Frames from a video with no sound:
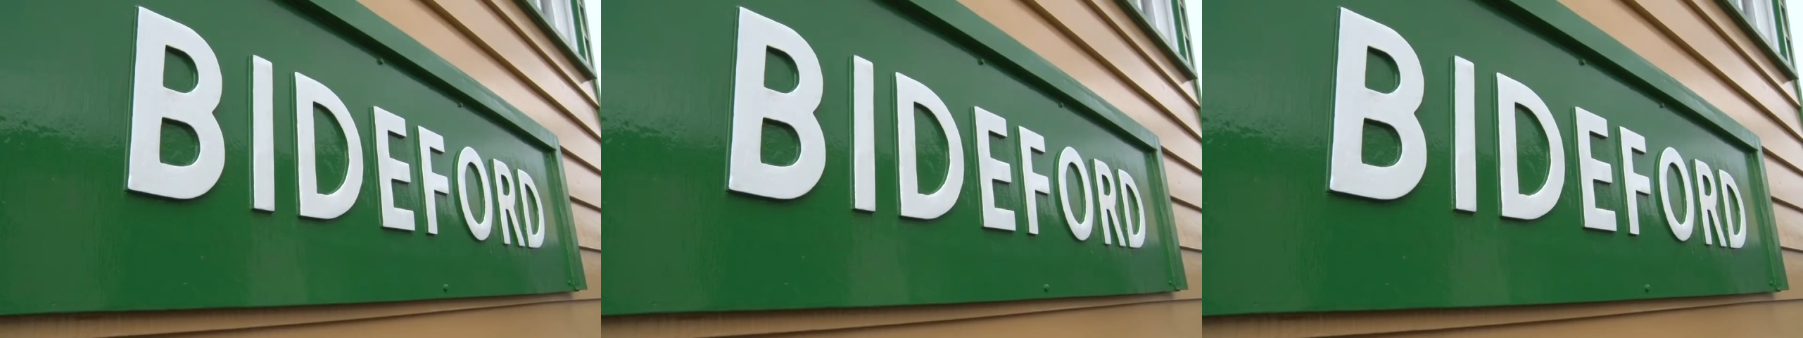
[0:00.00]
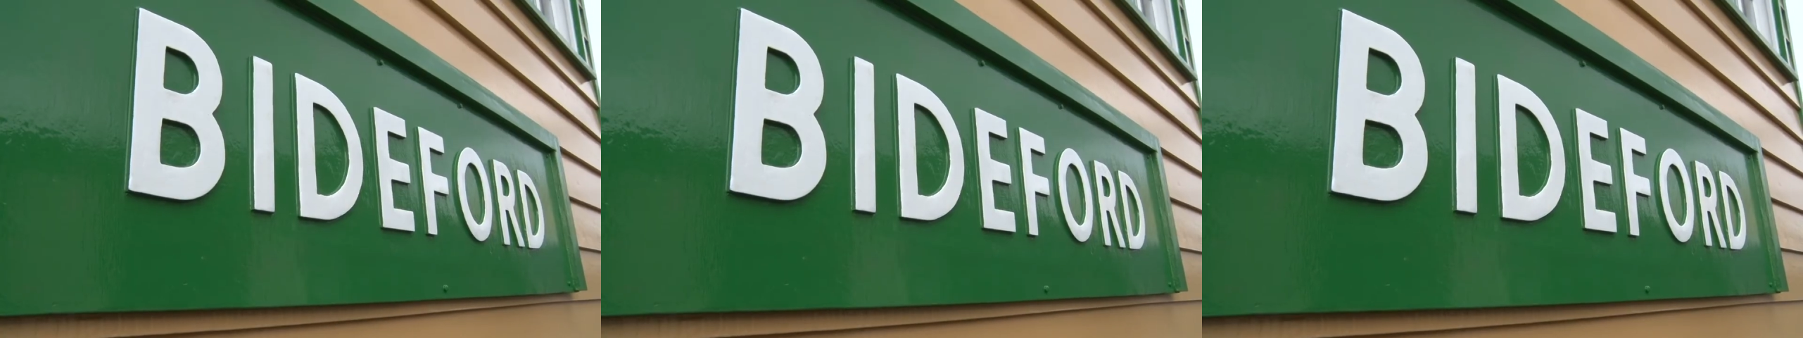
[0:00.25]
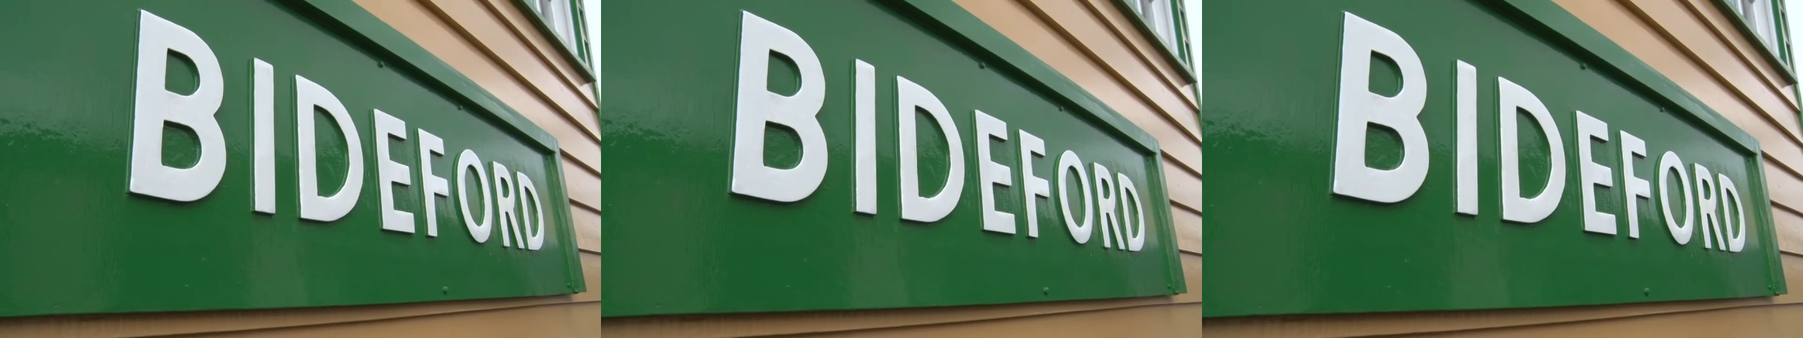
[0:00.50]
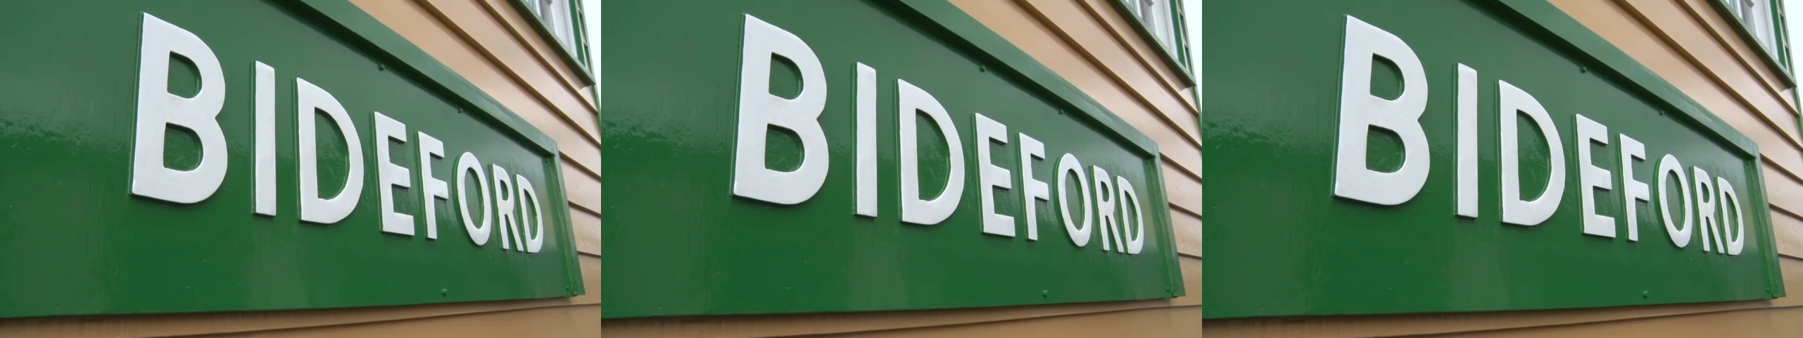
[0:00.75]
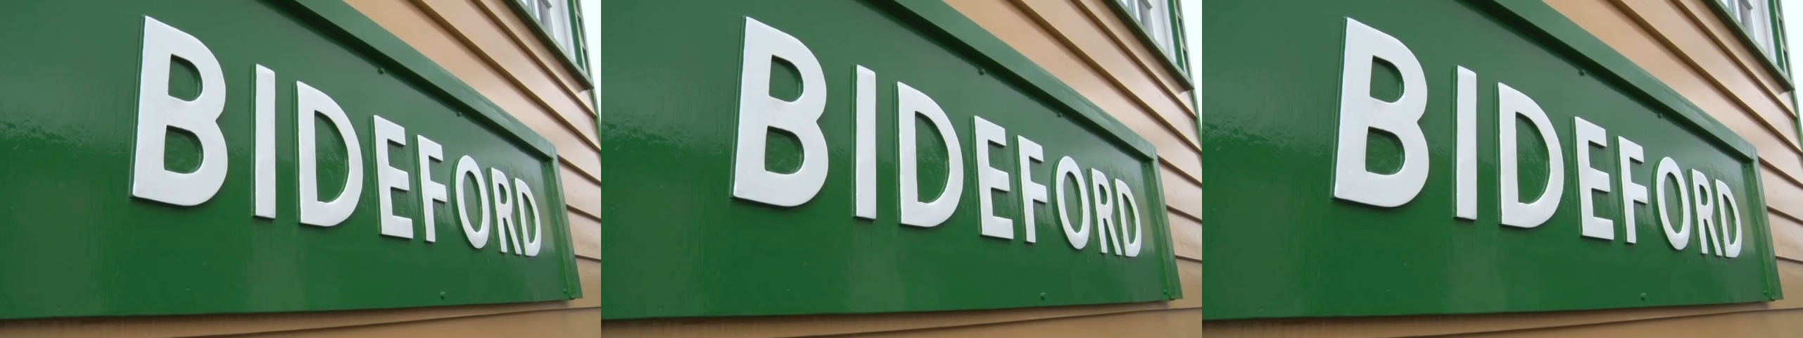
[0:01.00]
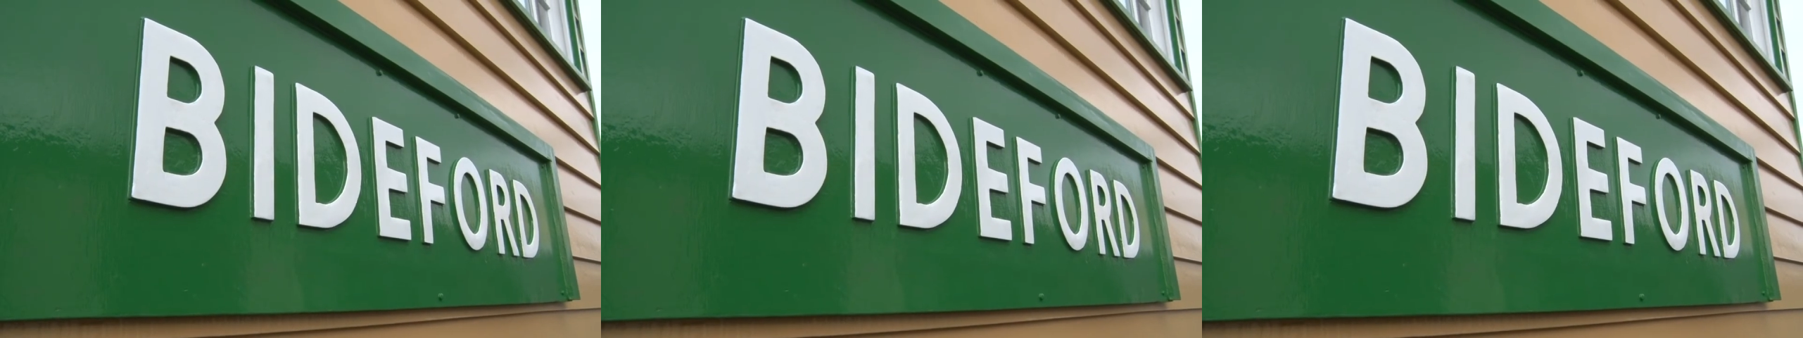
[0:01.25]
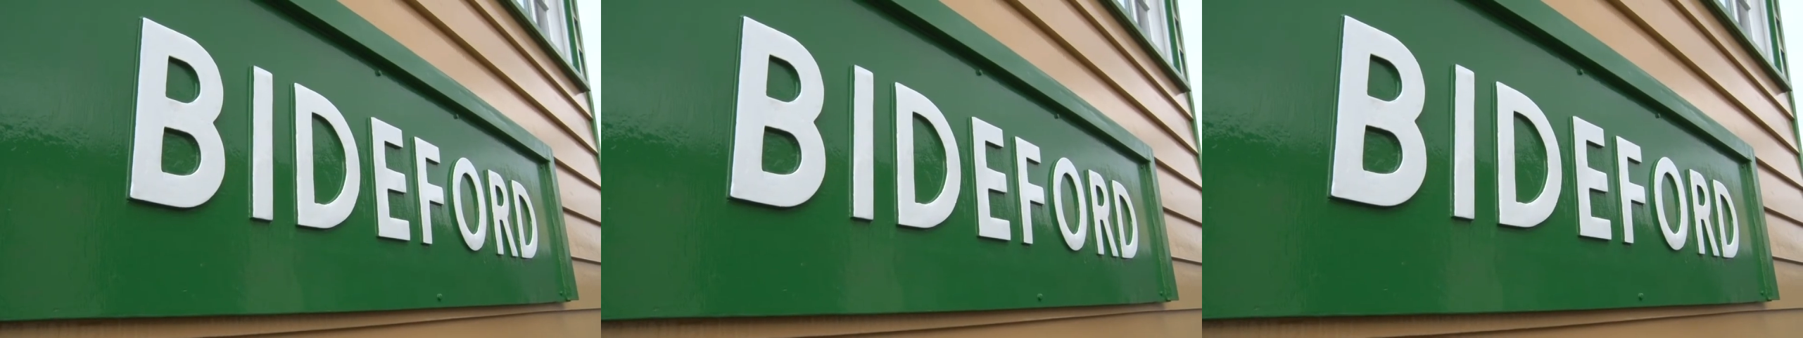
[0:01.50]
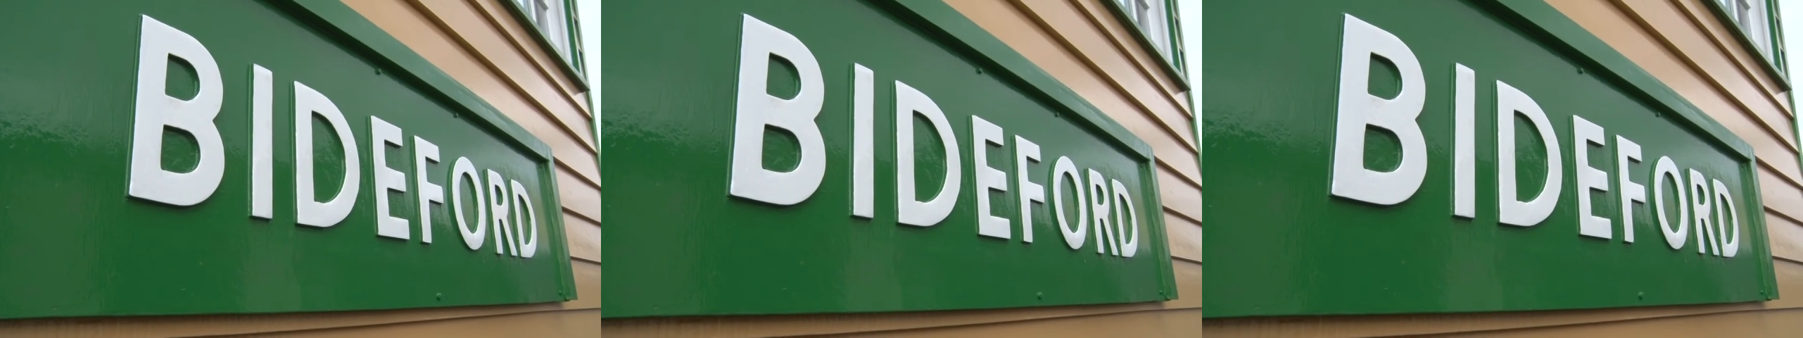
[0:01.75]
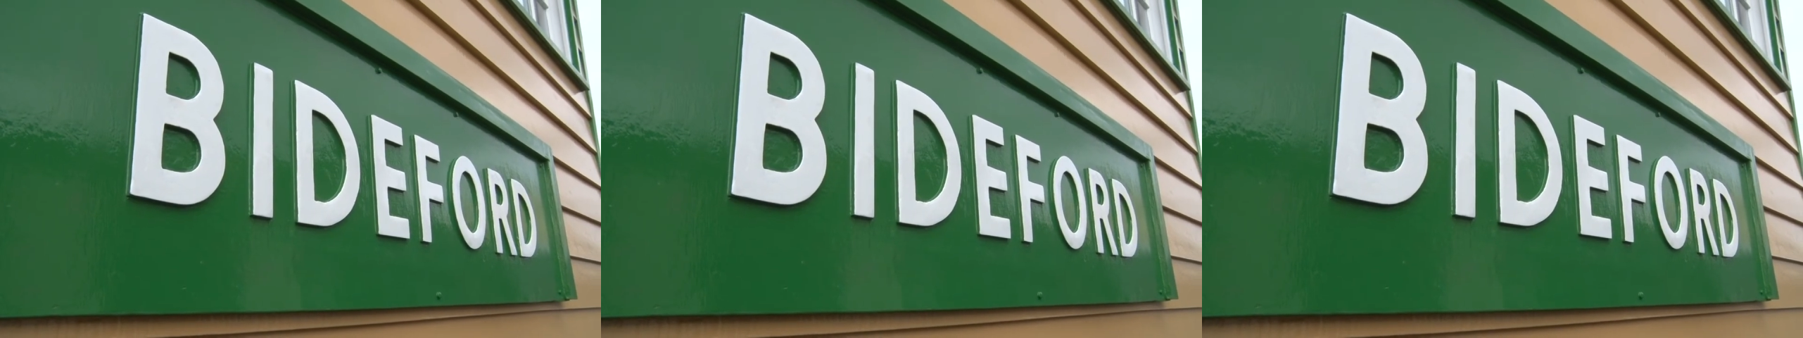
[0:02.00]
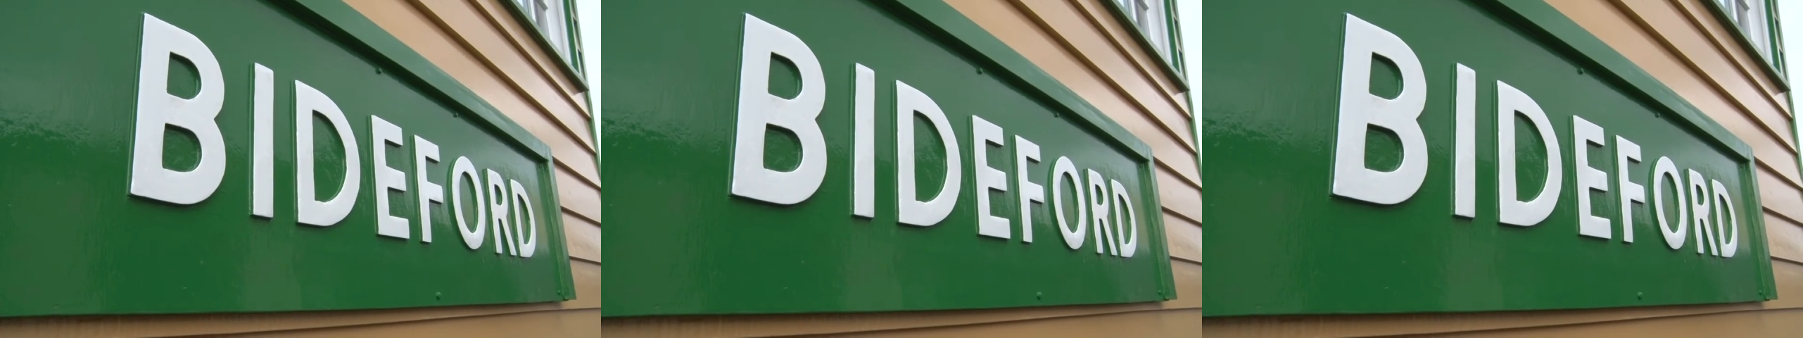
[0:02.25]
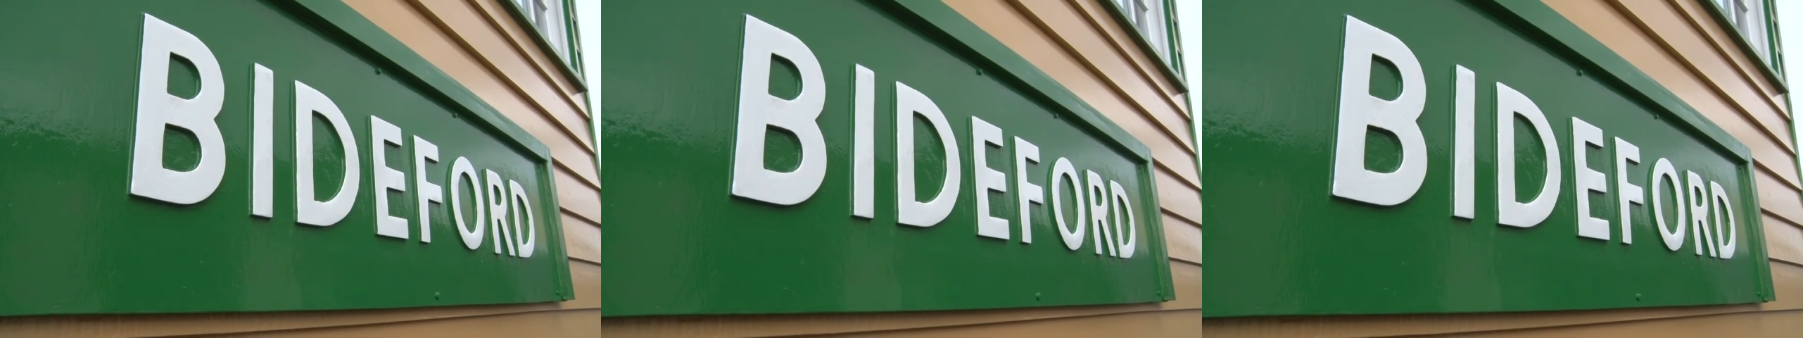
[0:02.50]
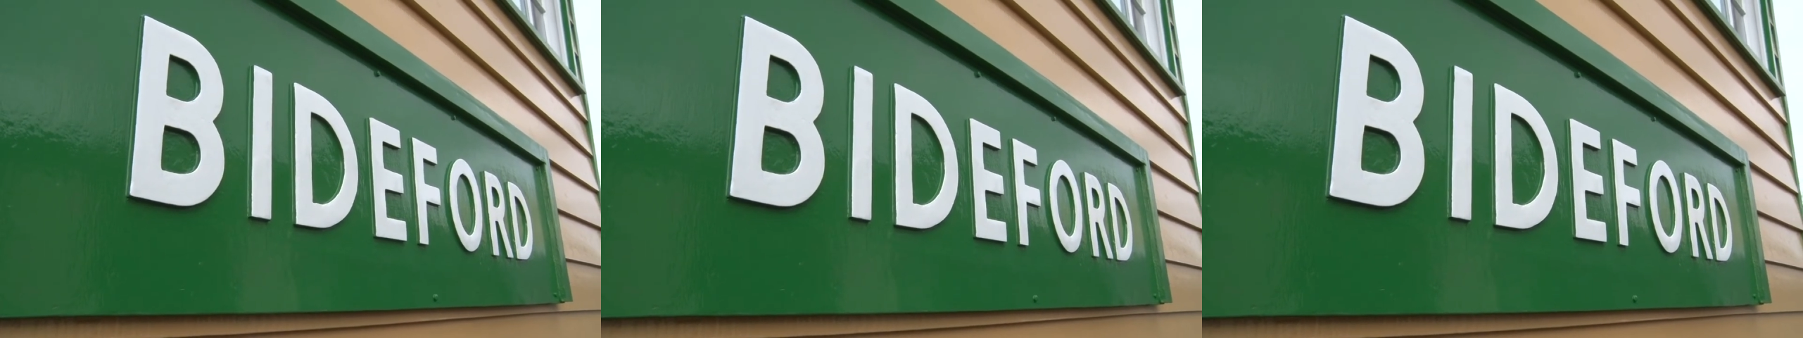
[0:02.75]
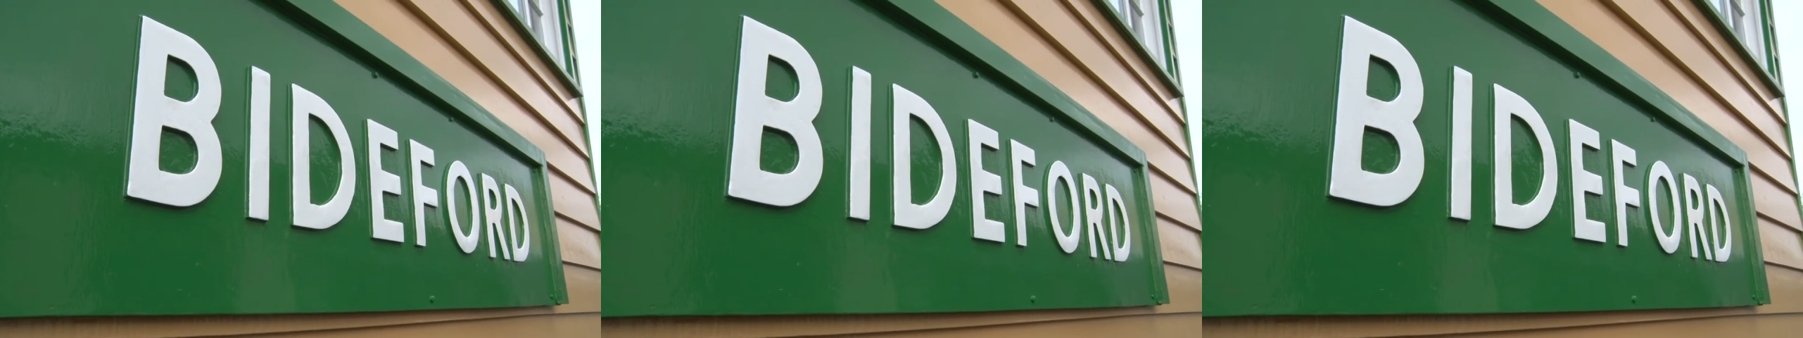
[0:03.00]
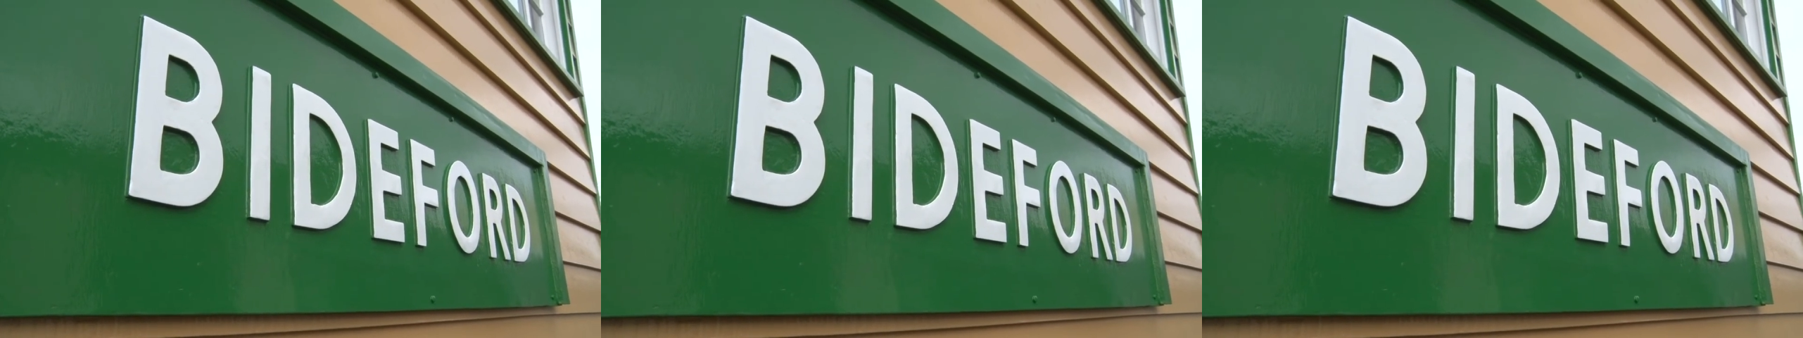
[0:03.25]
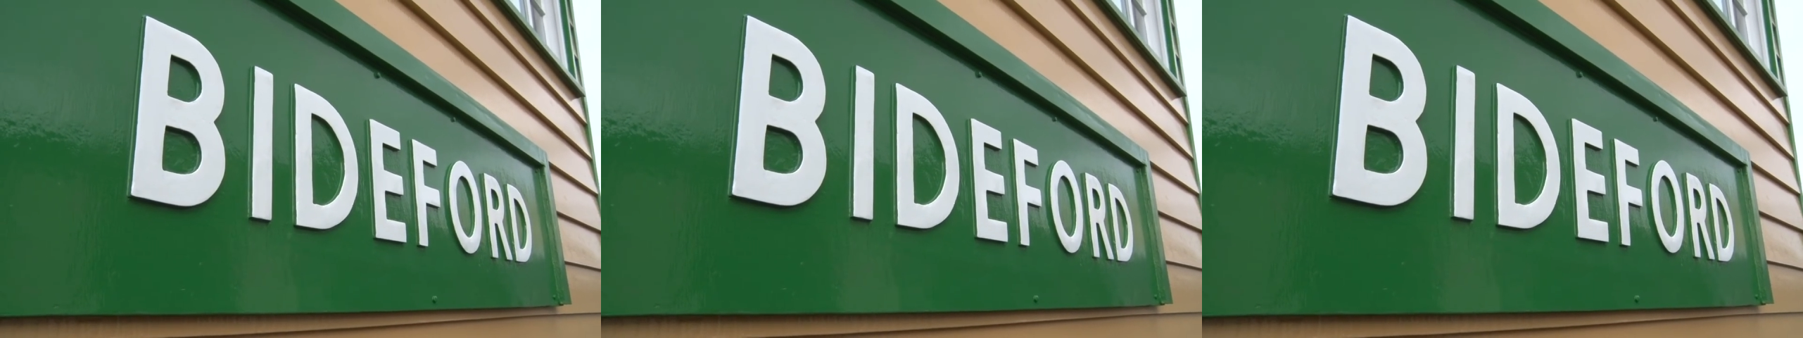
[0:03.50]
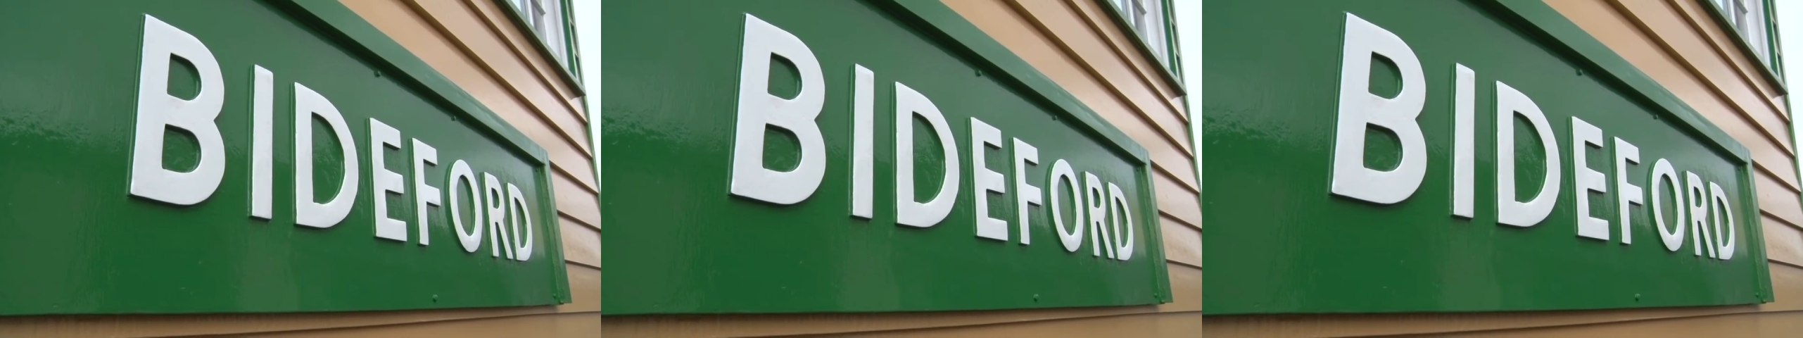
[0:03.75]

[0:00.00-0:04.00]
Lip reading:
No face is visible, so there are no lips to read.